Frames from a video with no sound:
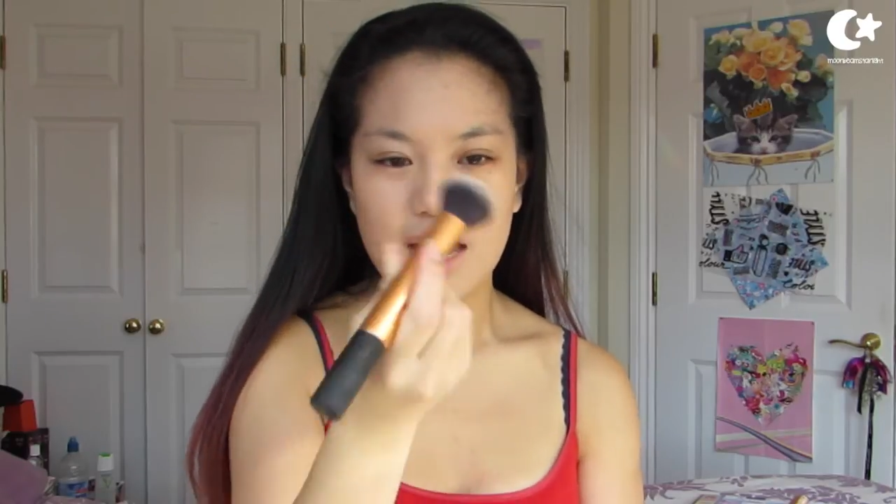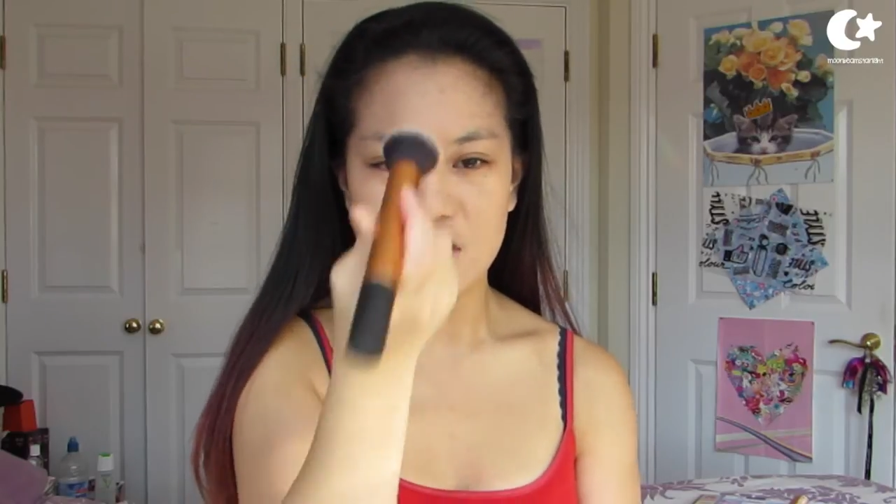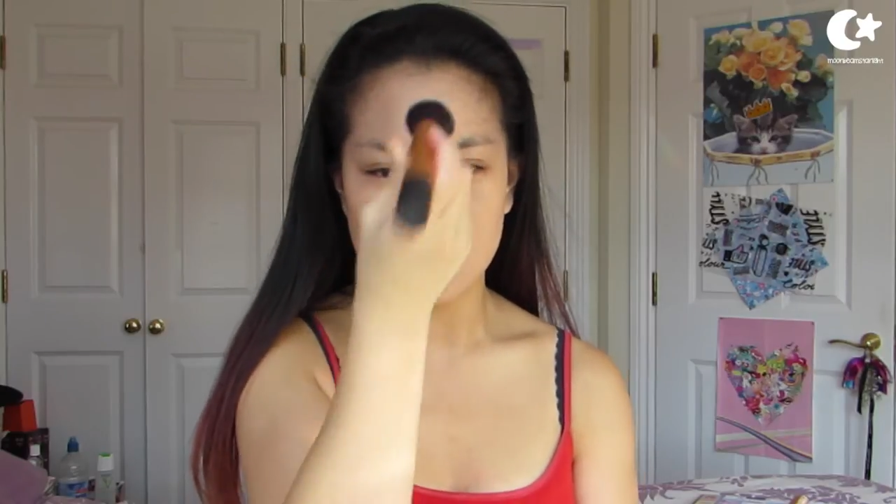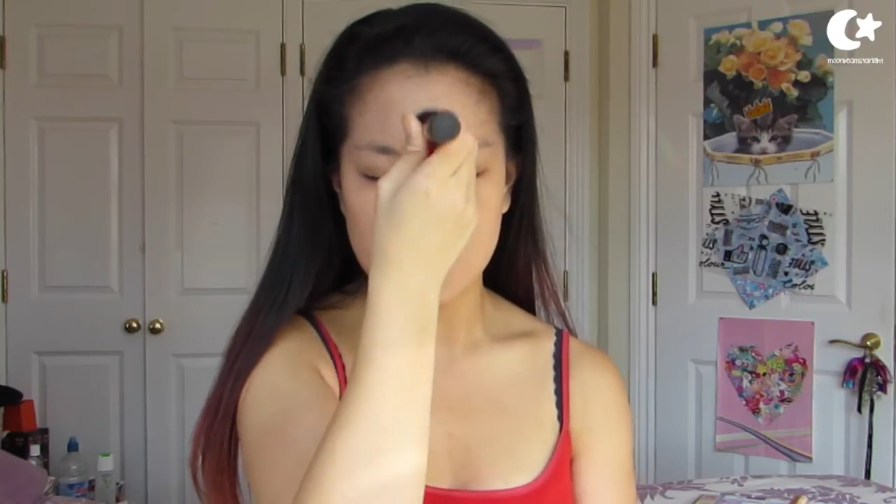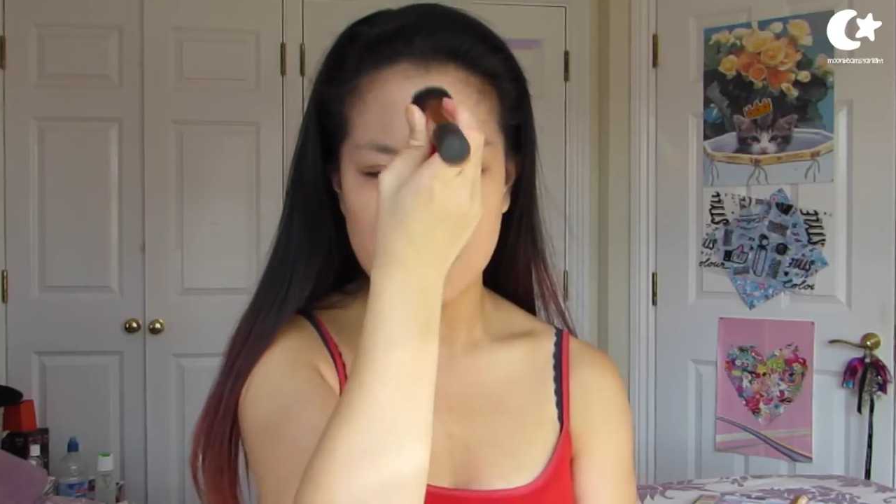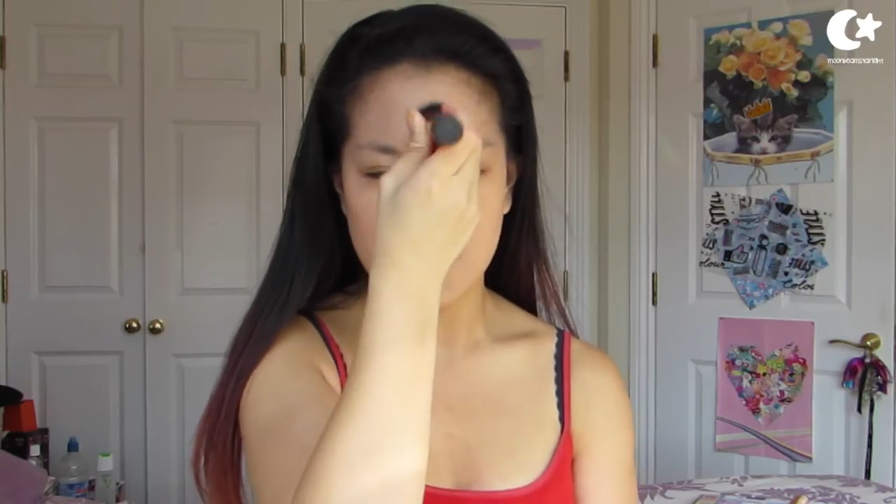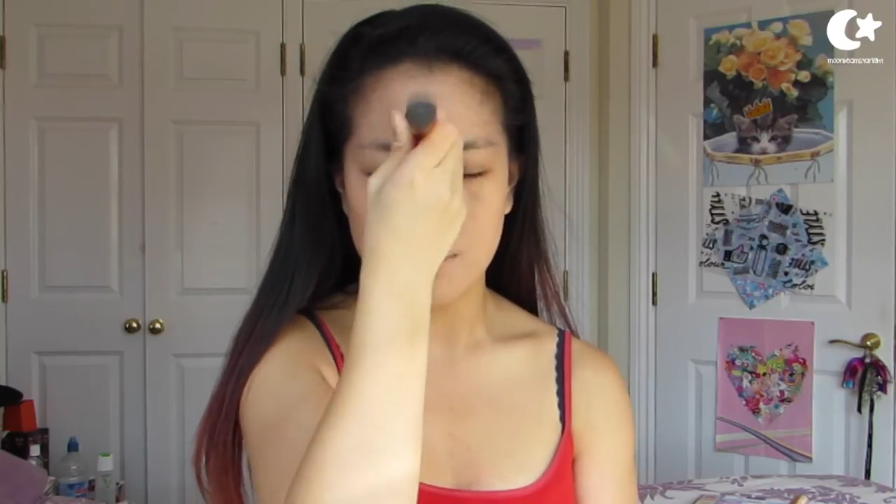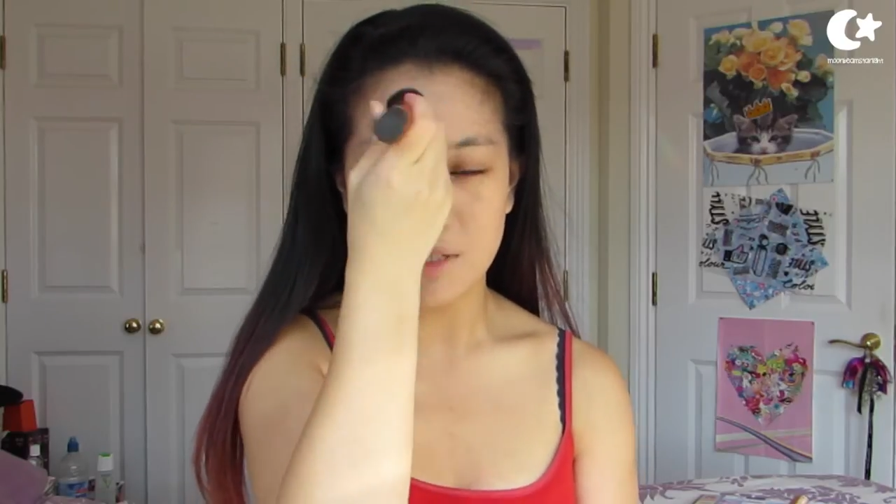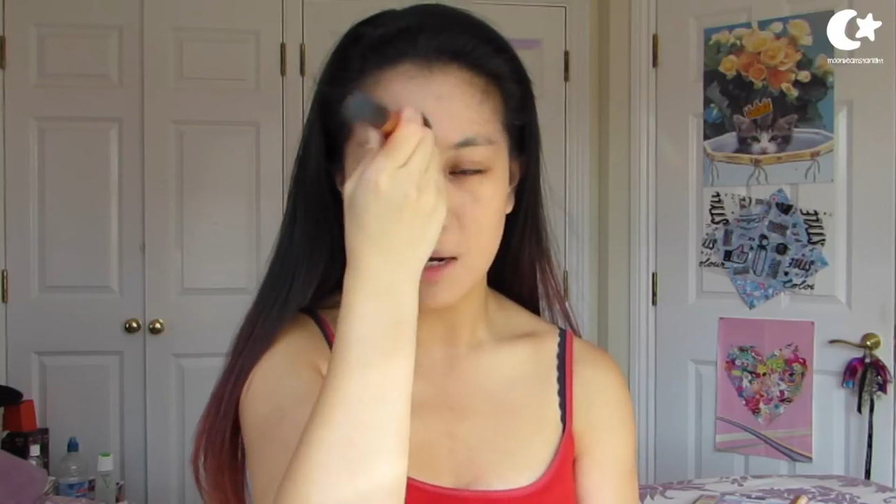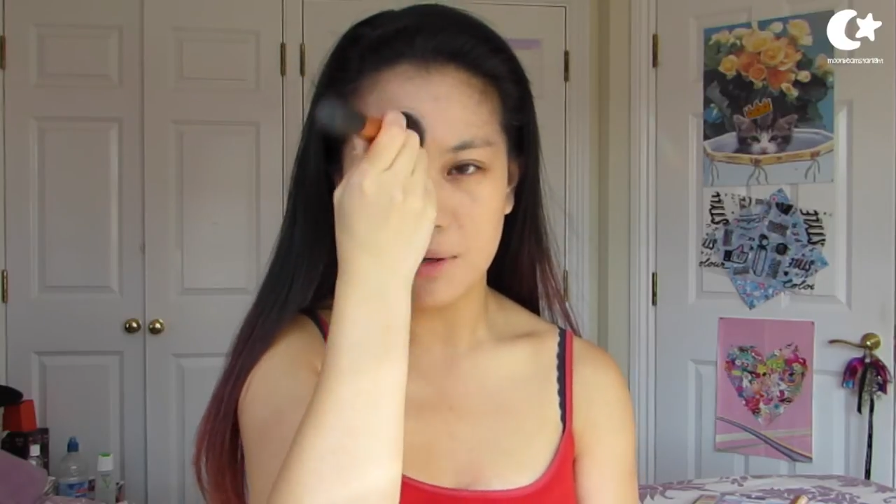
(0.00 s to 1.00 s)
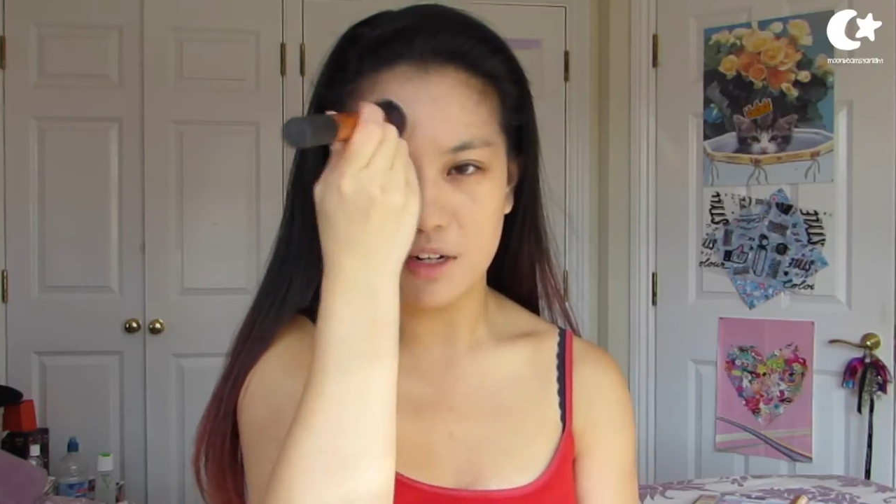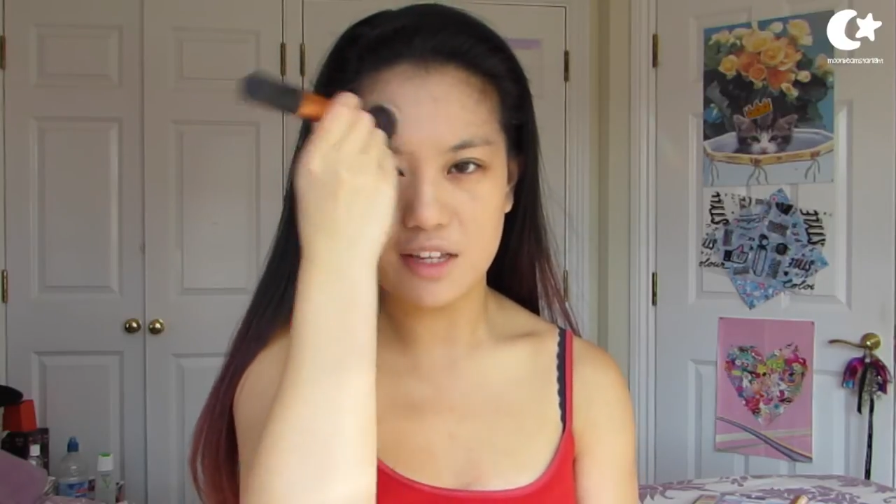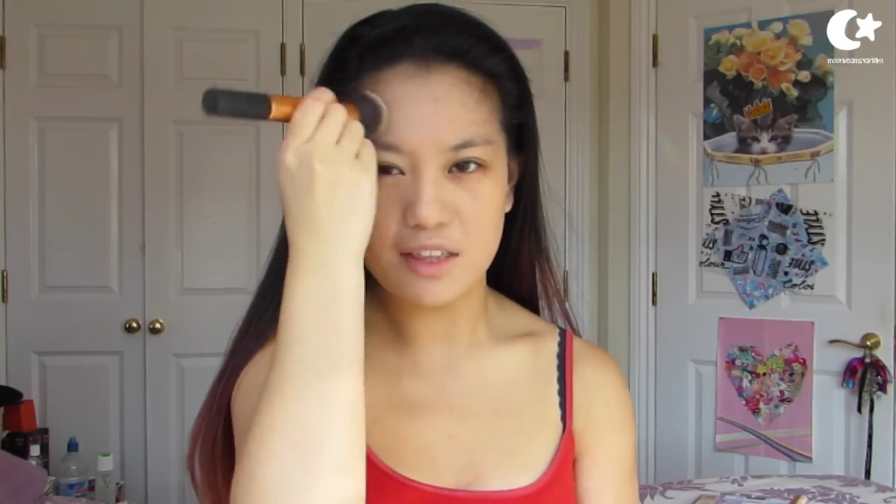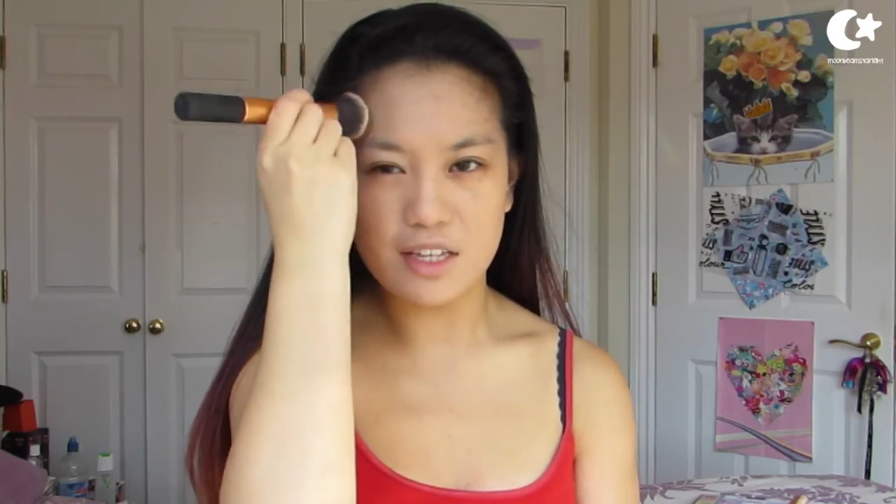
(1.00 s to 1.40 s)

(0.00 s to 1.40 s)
and just keep dabbing like